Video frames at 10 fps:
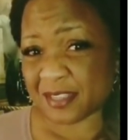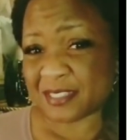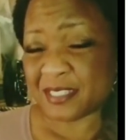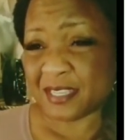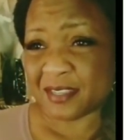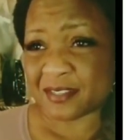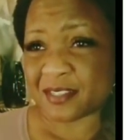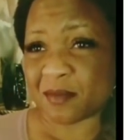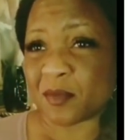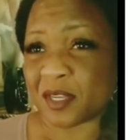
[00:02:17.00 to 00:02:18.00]
Seeing
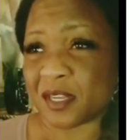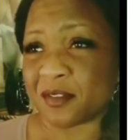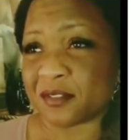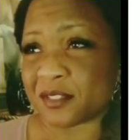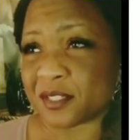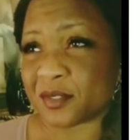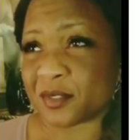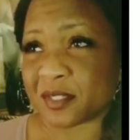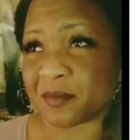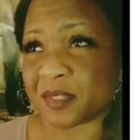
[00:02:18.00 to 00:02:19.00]
someone else do
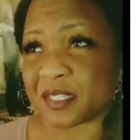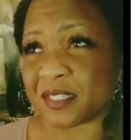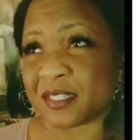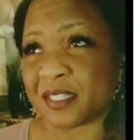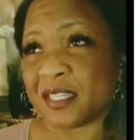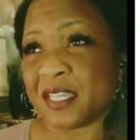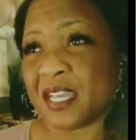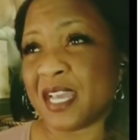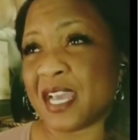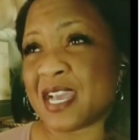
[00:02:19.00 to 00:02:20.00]
something,
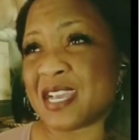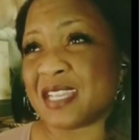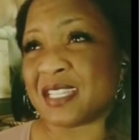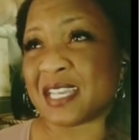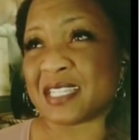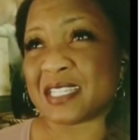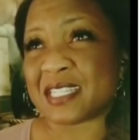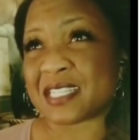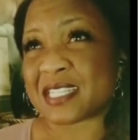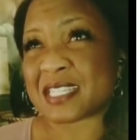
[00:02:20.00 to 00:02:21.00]

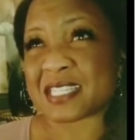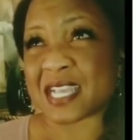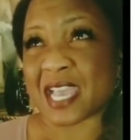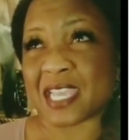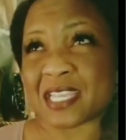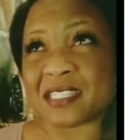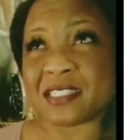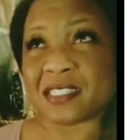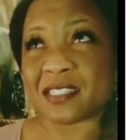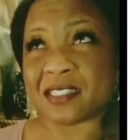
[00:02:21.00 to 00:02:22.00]
unless I can
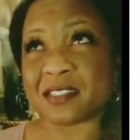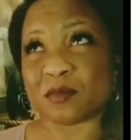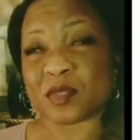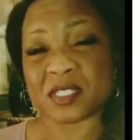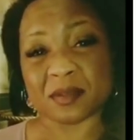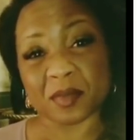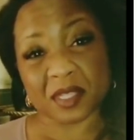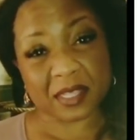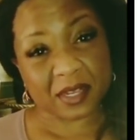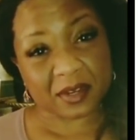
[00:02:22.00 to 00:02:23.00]
see some
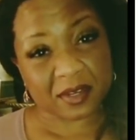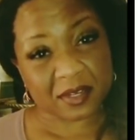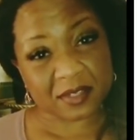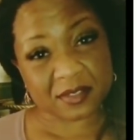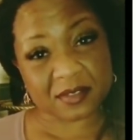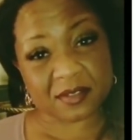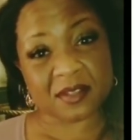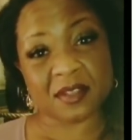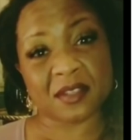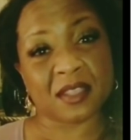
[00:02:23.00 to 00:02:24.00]
similarities
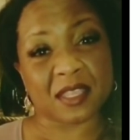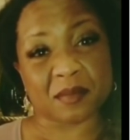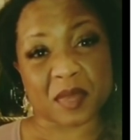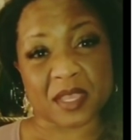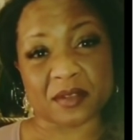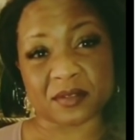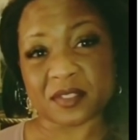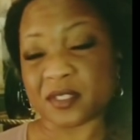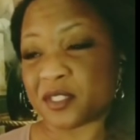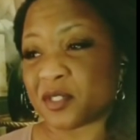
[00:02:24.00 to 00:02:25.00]
in my own
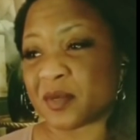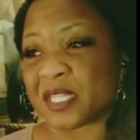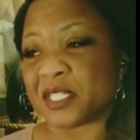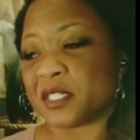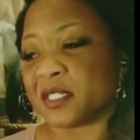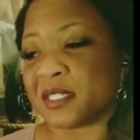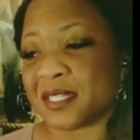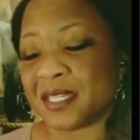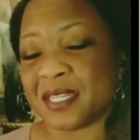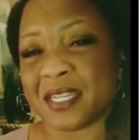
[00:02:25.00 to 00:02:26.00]
situation,
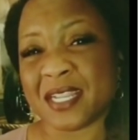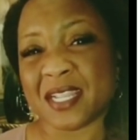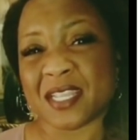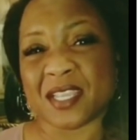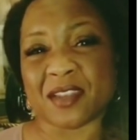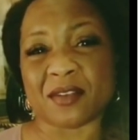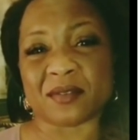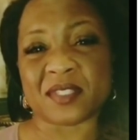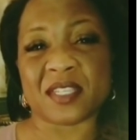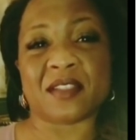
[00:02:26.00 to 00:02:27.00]

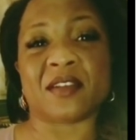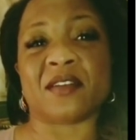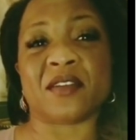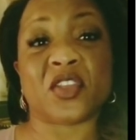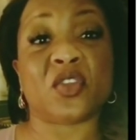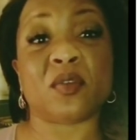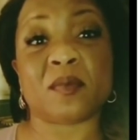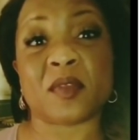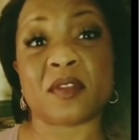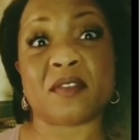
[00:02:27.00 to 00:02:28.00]
see their
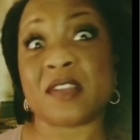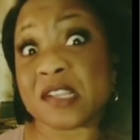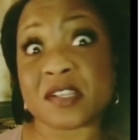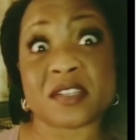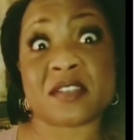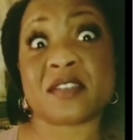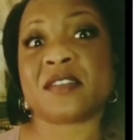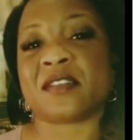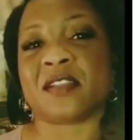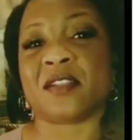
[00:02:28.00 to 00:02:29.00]
humanness,
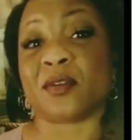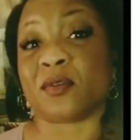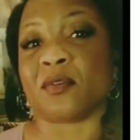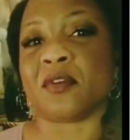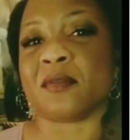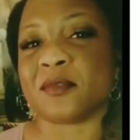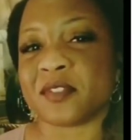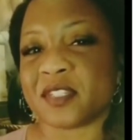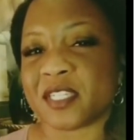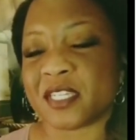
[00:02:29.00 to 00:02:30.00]
see their
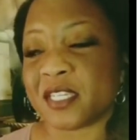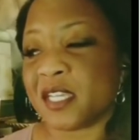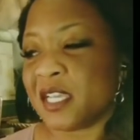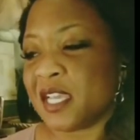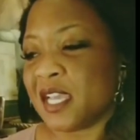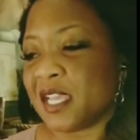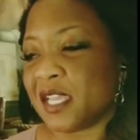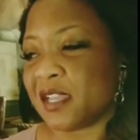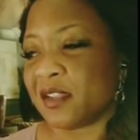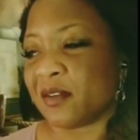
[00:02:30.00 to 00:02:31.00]
normalcy,
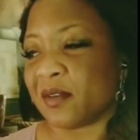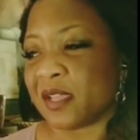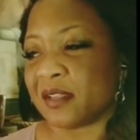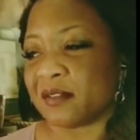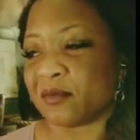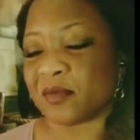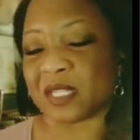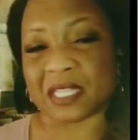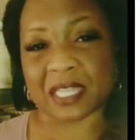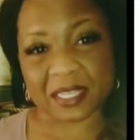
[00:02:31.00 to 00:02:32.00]
and
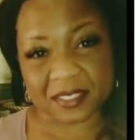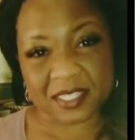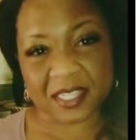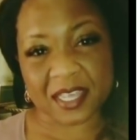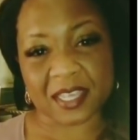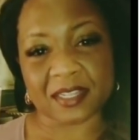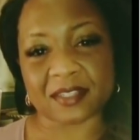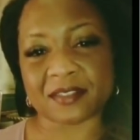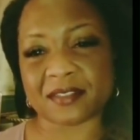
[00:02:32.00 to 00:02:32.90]
relate to that,